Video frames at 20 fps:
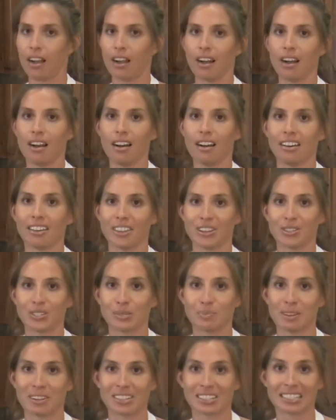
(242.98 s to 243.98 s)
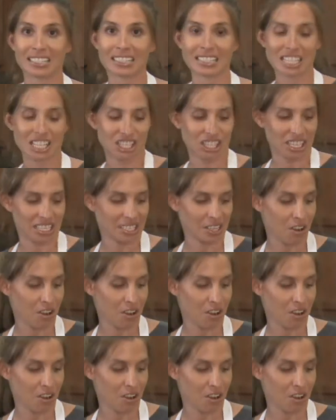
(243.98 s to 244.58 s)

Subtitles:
Oh, those smell delicious.